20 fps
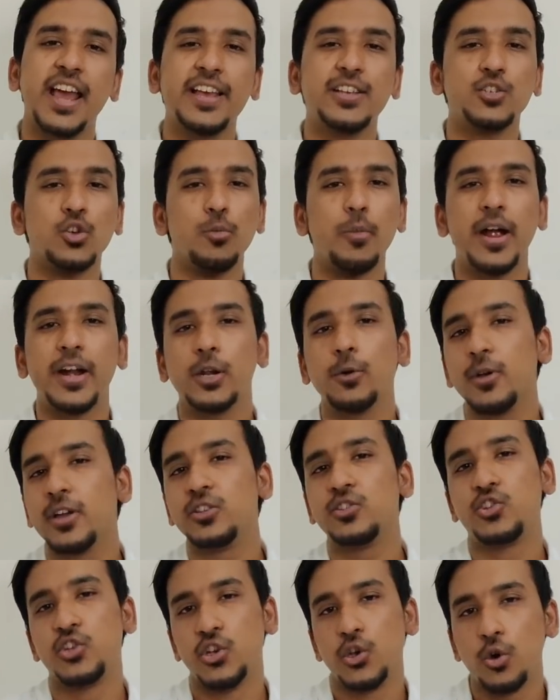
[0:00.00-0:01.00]
like Zomato
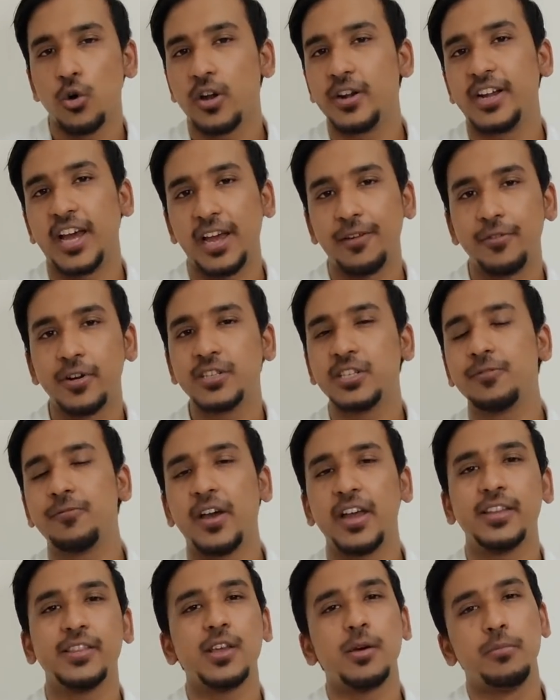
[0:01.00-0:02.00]
and Jio are
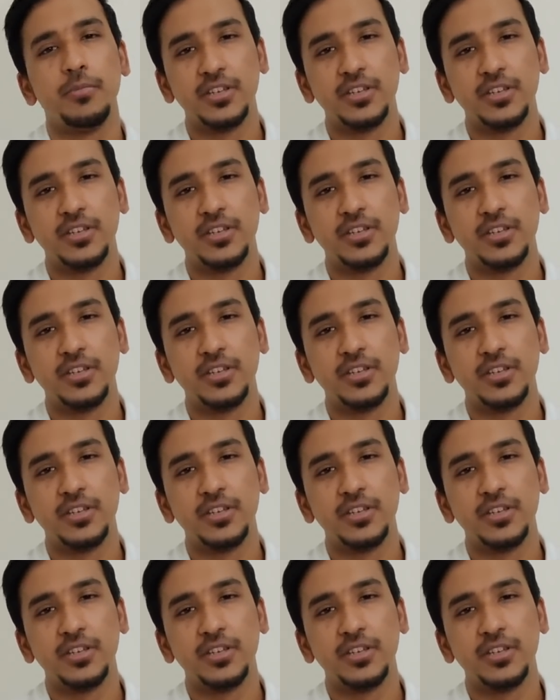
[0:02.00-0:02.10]
diversifying their